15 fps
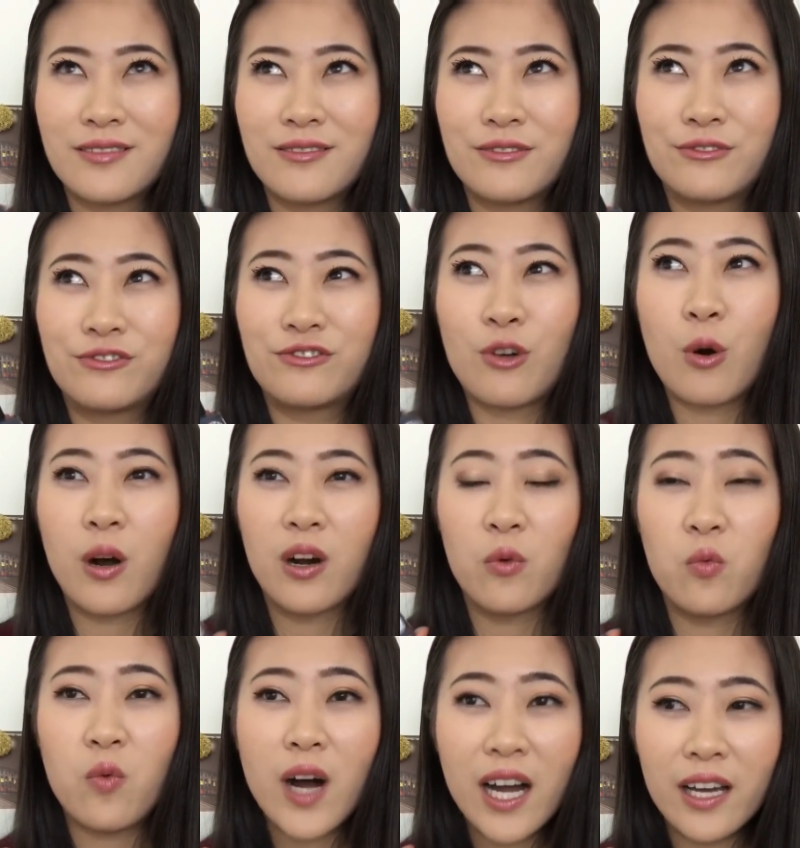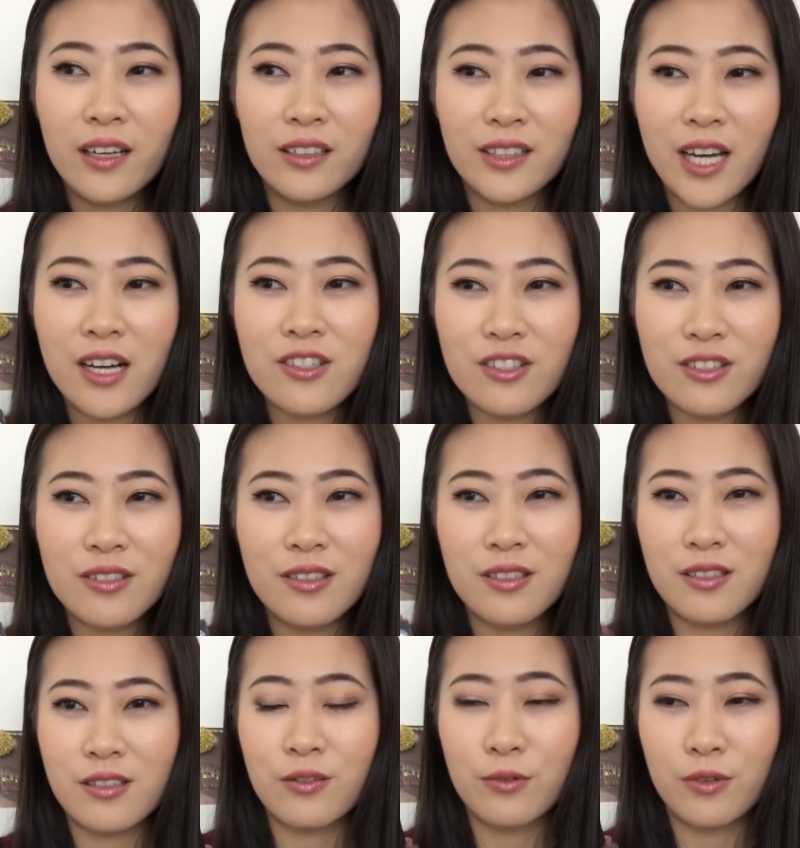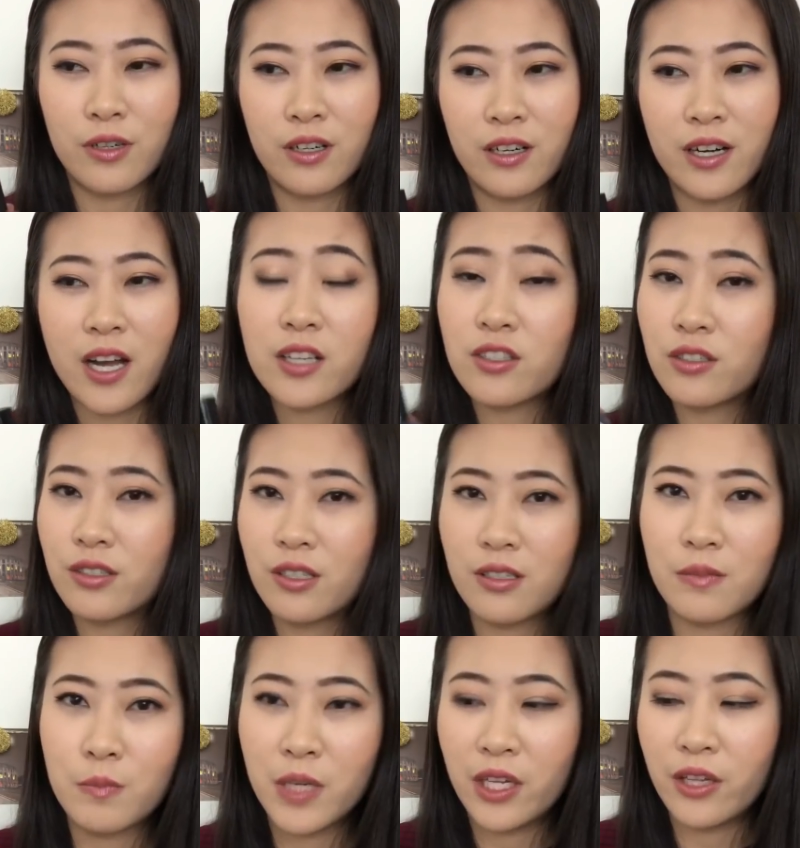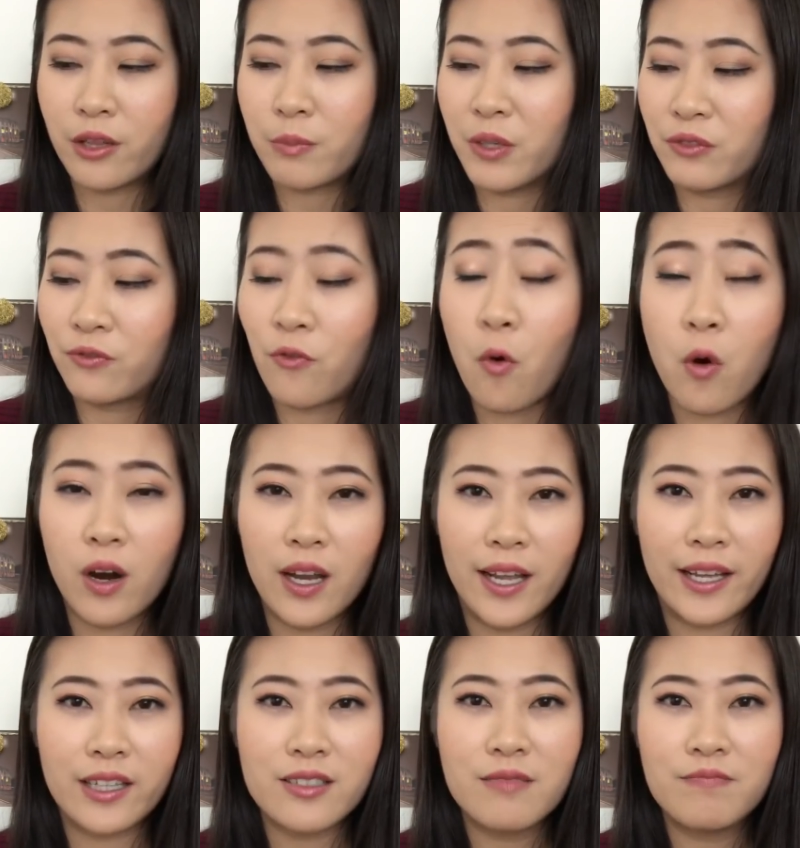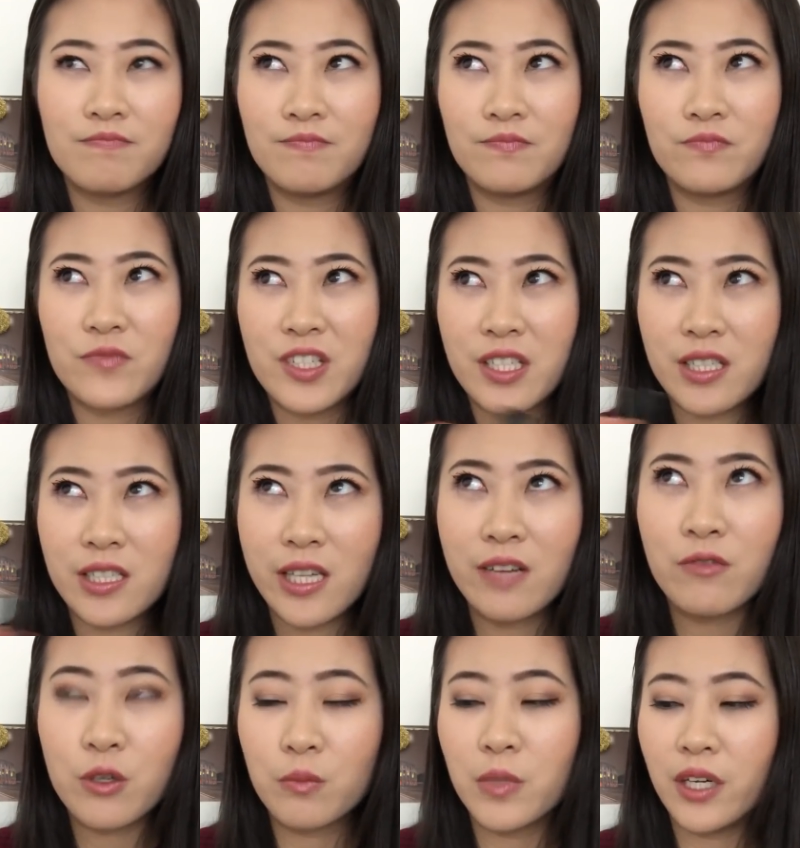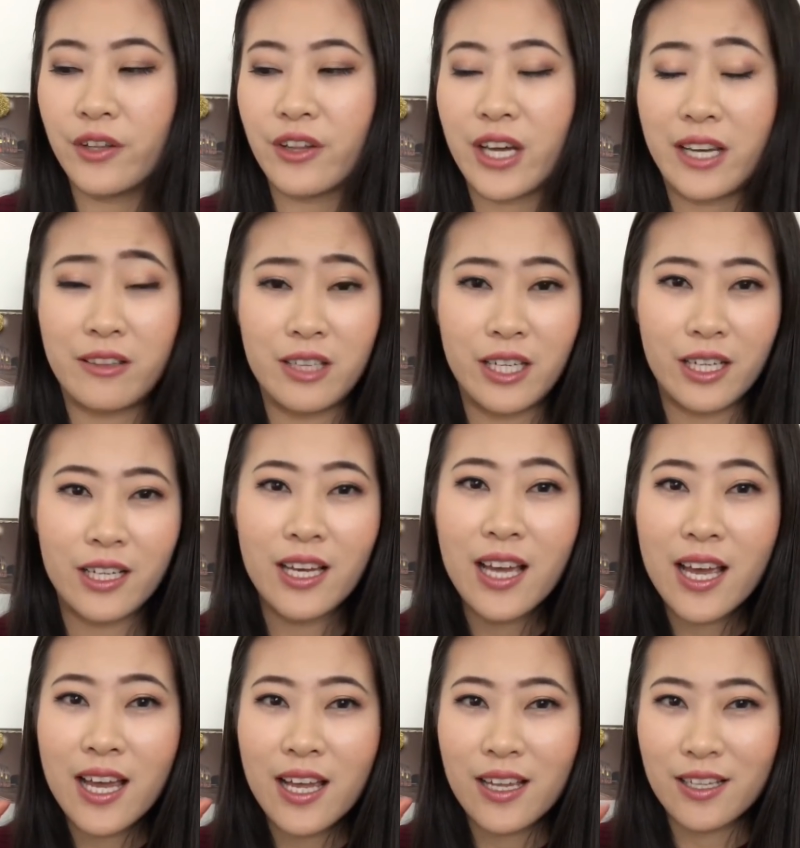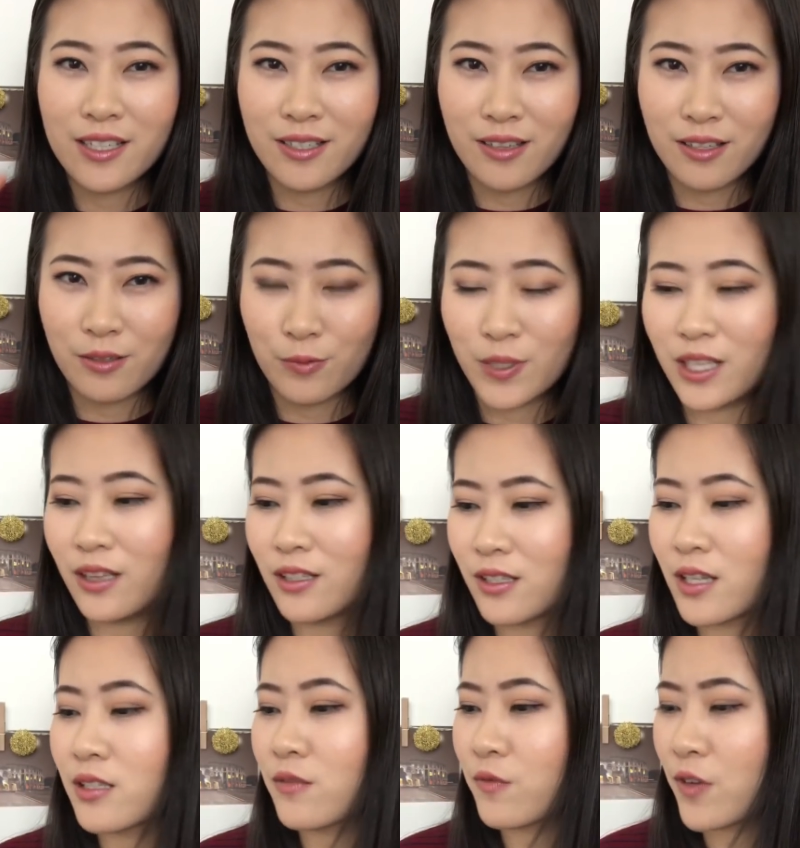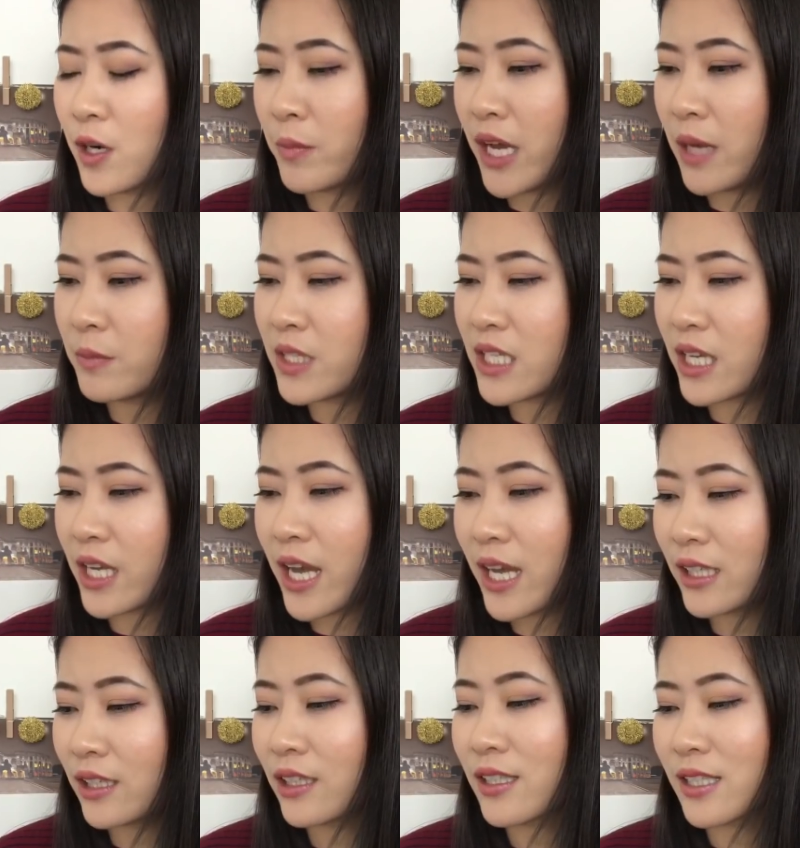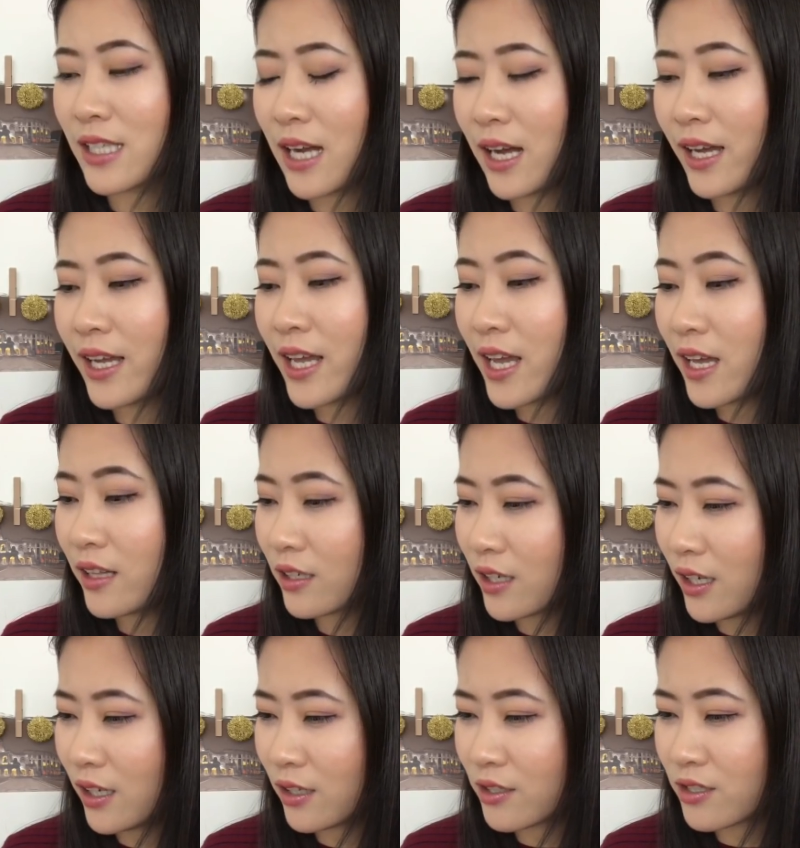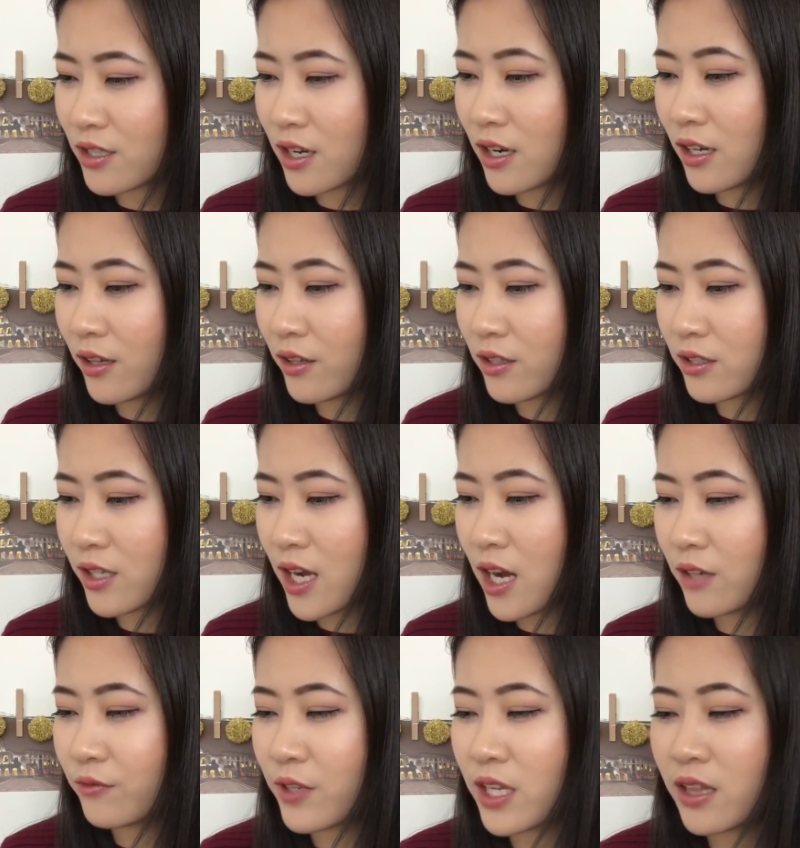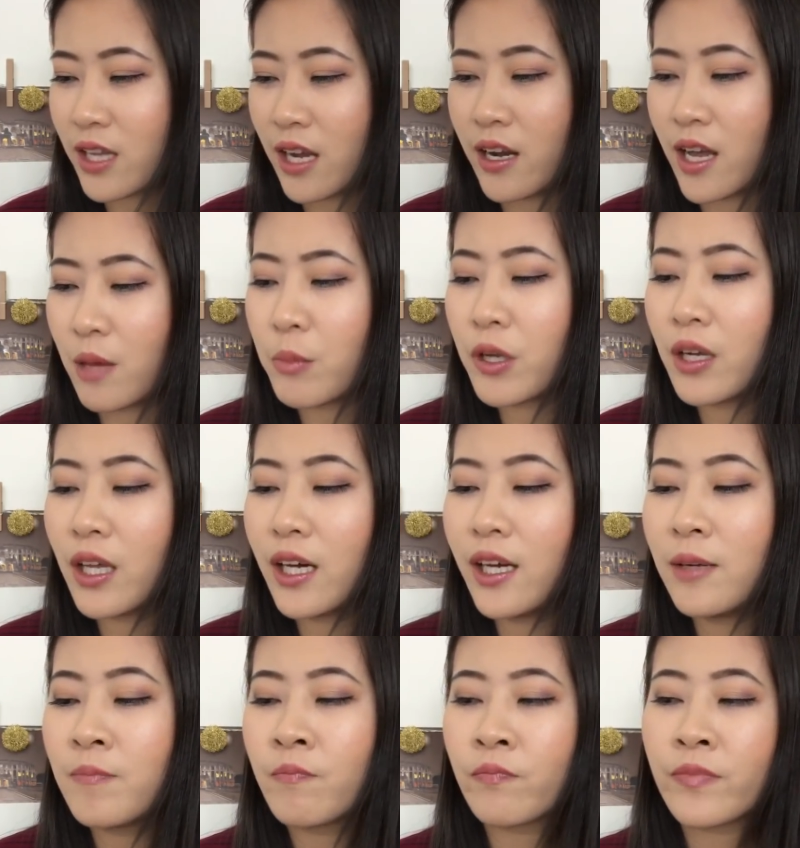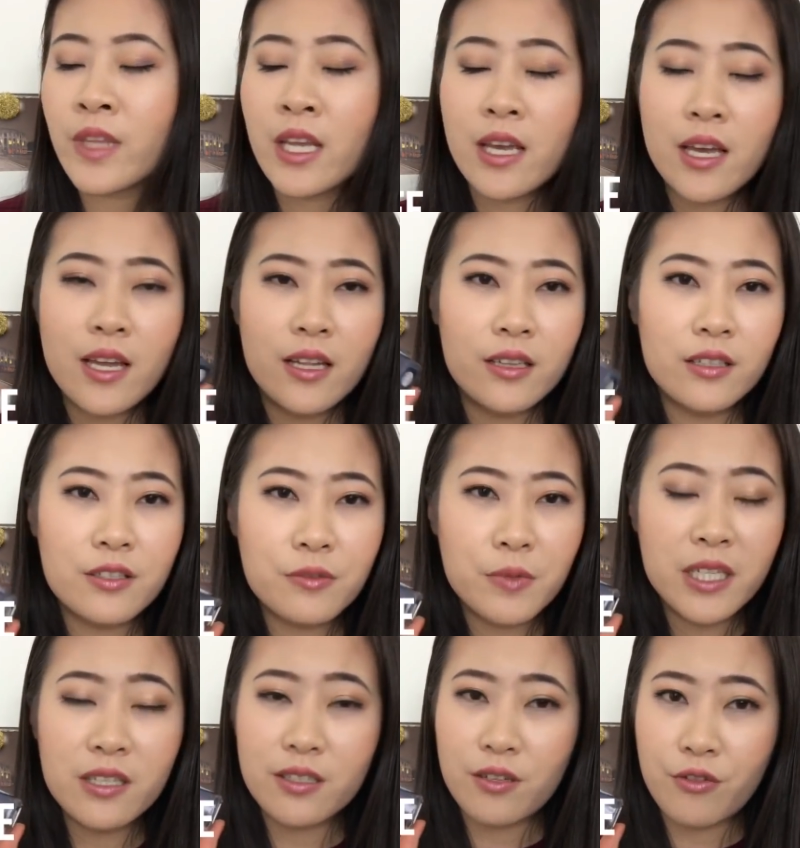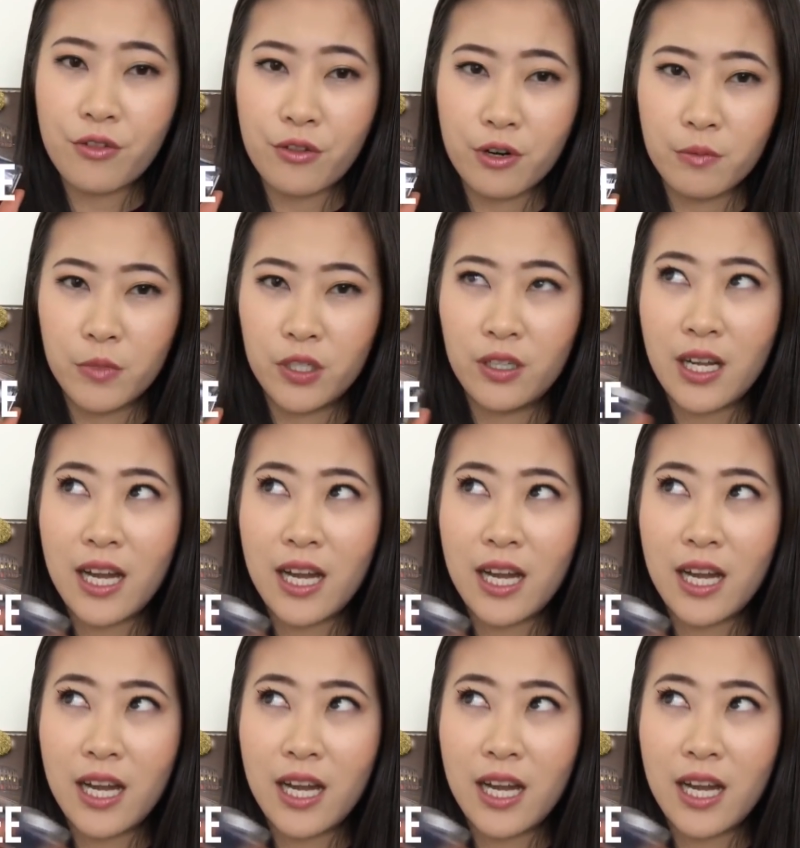for a while, not just this order, not just this month, but for like several months, I think, is this one. This is from MTK Design, and the color is called There's Coffee in That Nebula. This one is a thermal.